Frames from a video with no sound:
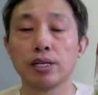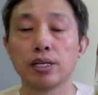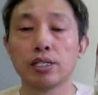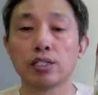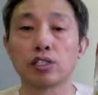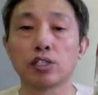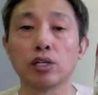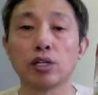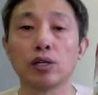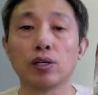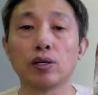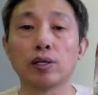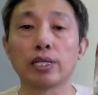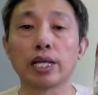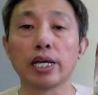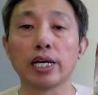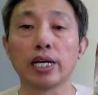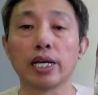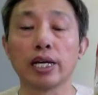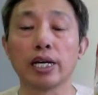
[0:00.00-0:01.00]
So
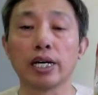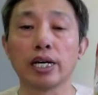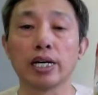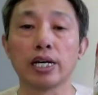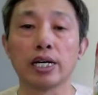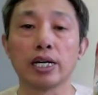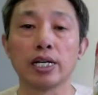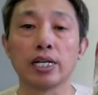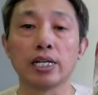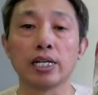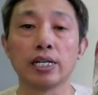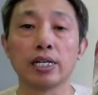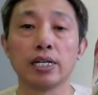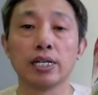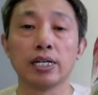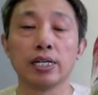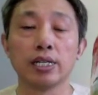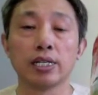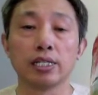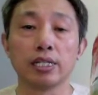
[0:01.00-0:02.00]

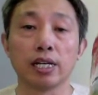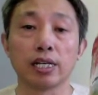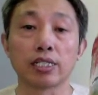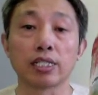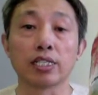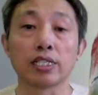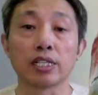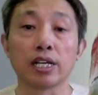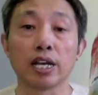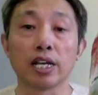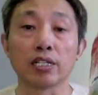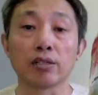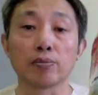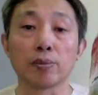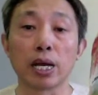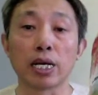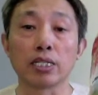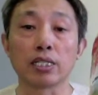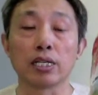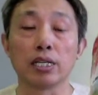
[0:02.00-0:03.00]
that's as I
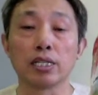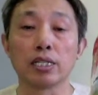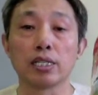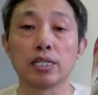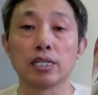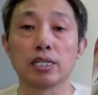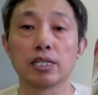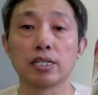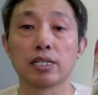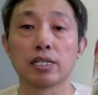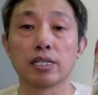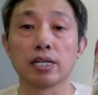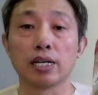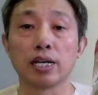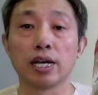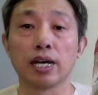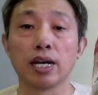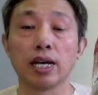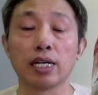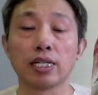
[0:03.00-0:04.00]
expected.
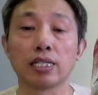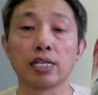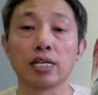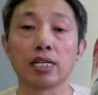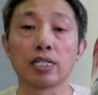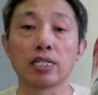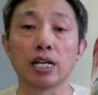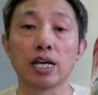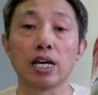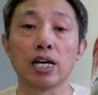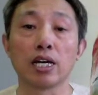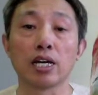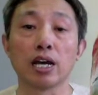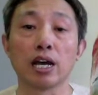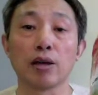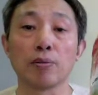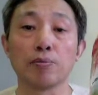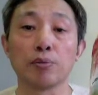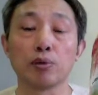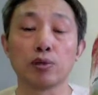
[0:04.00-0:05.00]
And then
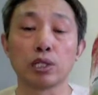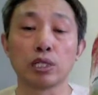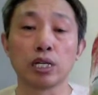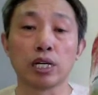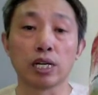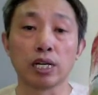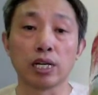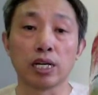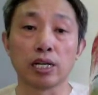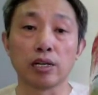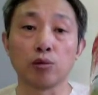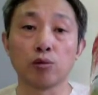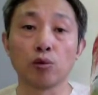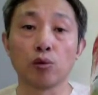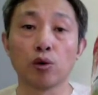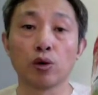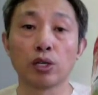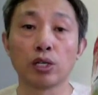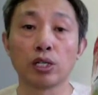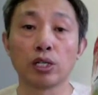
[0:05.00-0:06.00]
I put
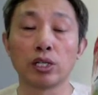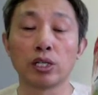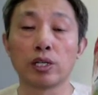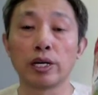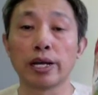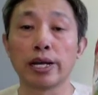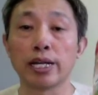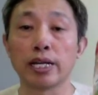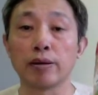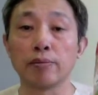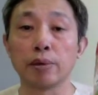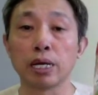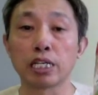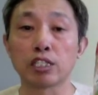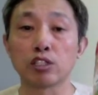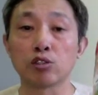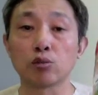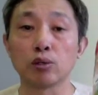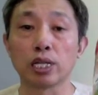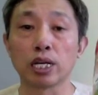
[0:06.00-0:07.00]
water and
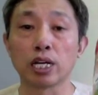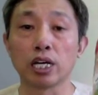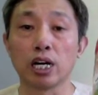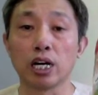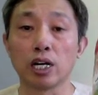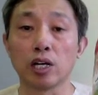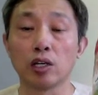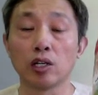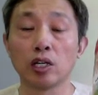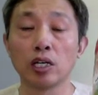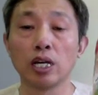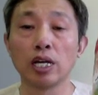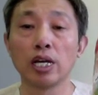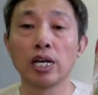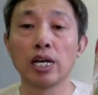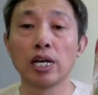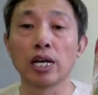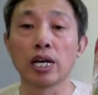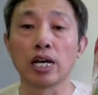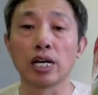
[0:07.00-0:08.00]
mix with the color
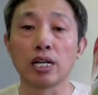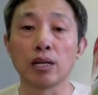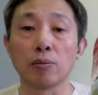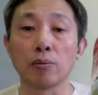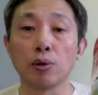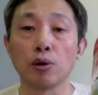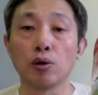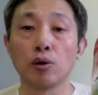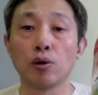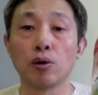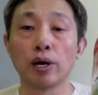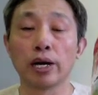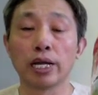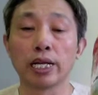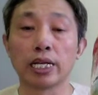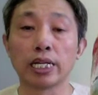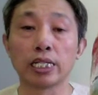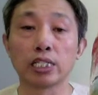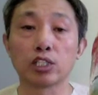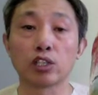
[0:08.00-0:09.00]
and the pole and
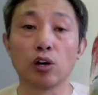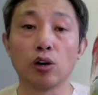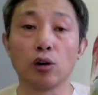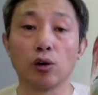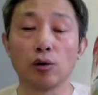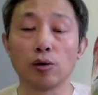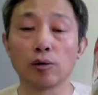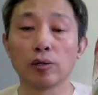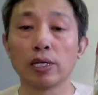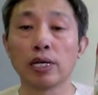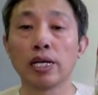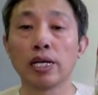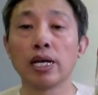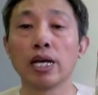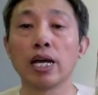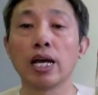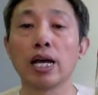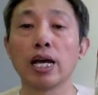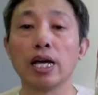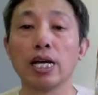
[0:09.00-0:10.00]
the stone.
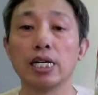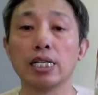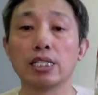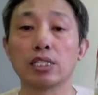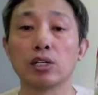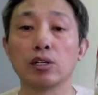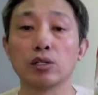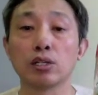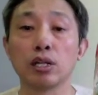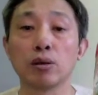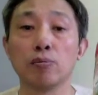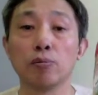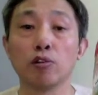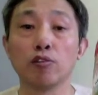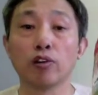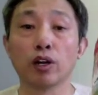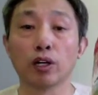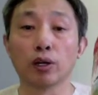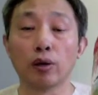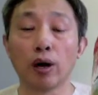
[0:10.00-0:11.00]
And so they move
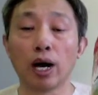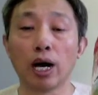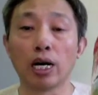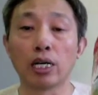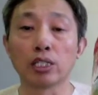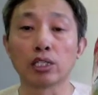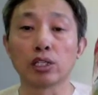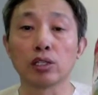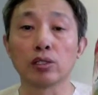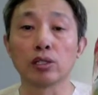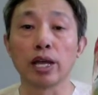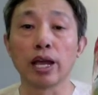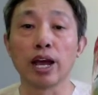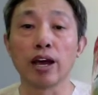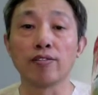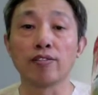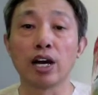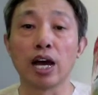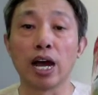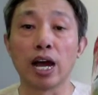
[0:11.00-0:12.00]
around, so they
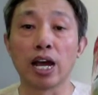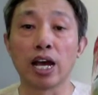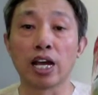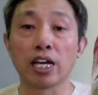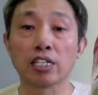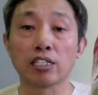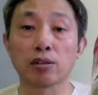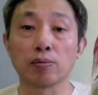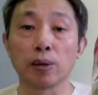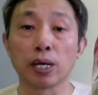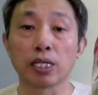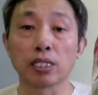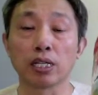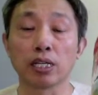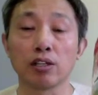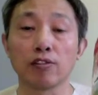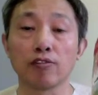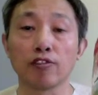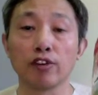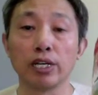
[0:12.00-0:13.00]
have
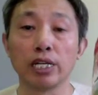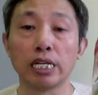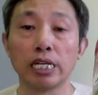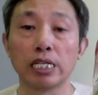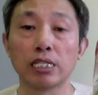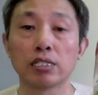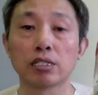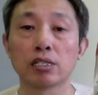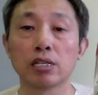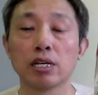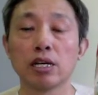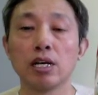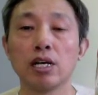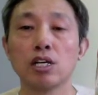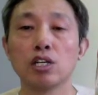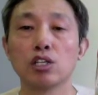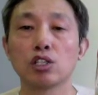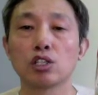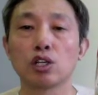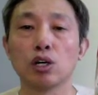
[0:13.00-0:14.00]
unexpected feelings.
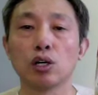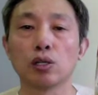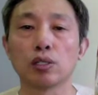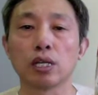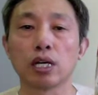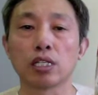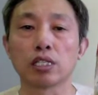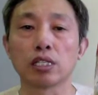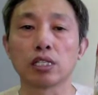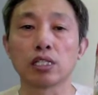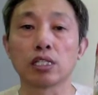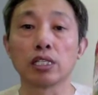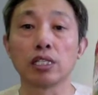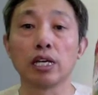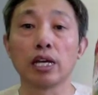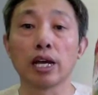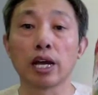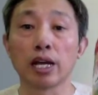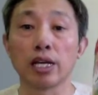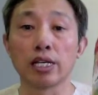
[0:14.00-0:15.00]
So that's the
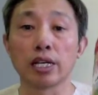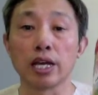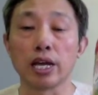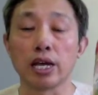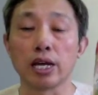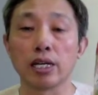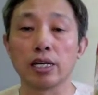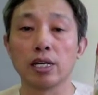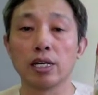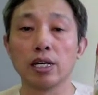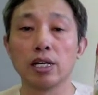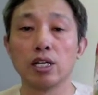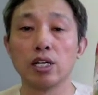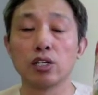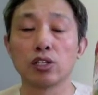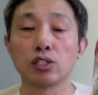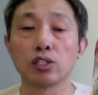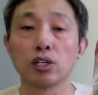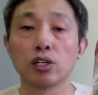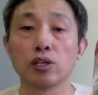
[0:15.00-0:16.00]
yin and yang.
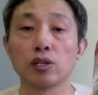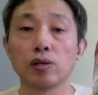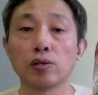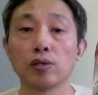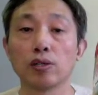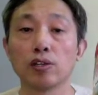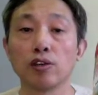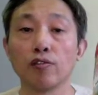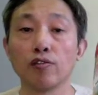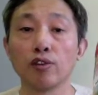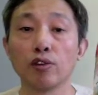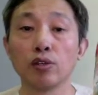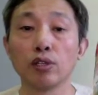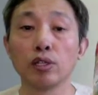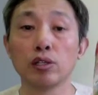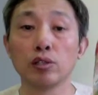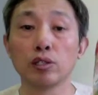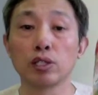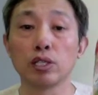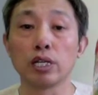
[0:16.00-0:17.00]
So if you
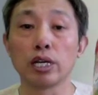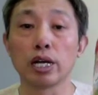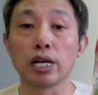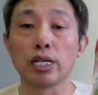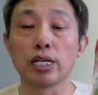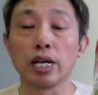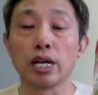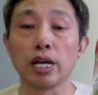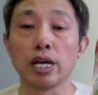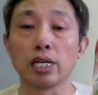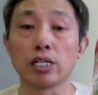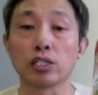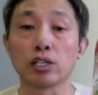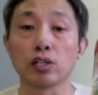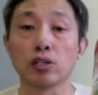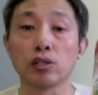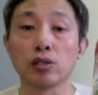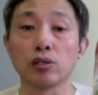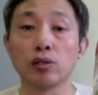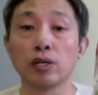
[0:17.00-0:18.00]
use yin and yang,
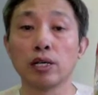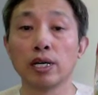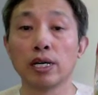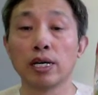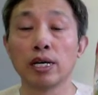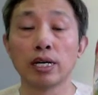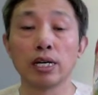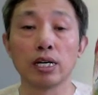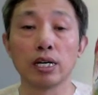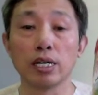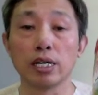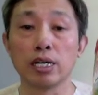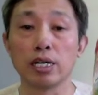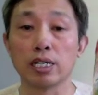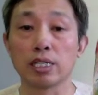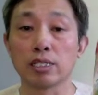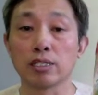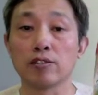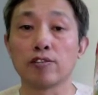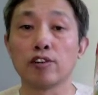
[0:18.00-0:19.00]
so
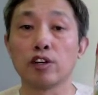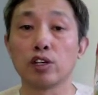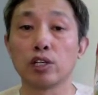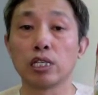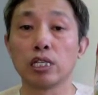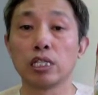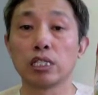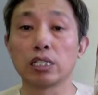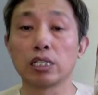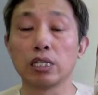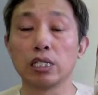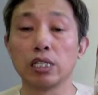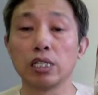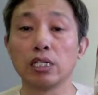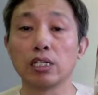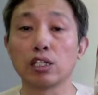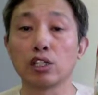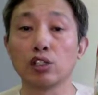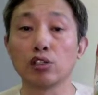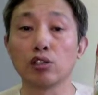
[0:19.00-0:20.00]
it's very easy
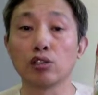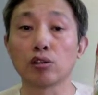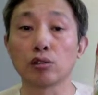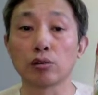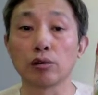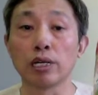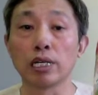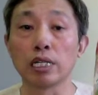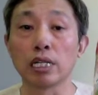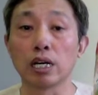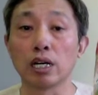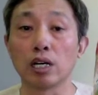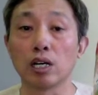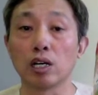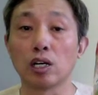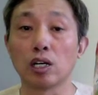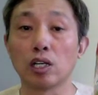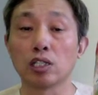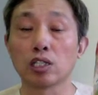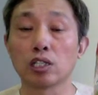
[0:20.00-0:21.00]
to create
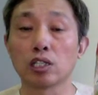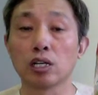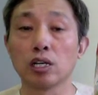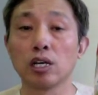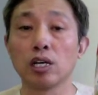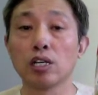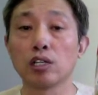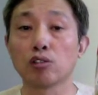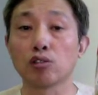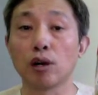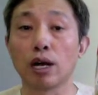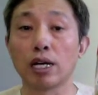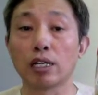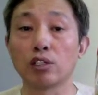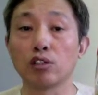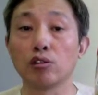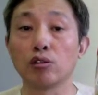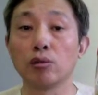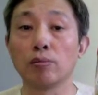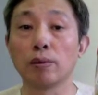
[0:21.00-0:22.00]
arts, try
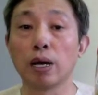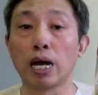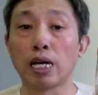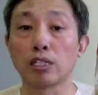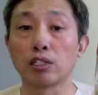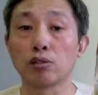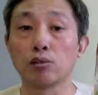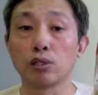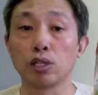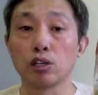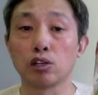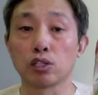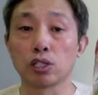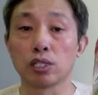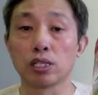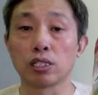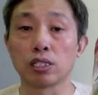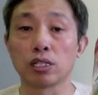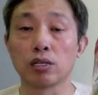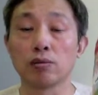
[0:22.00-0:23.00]
to match with your
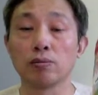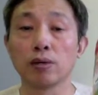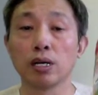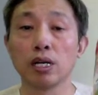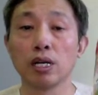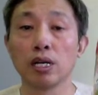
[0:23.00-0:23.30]
system.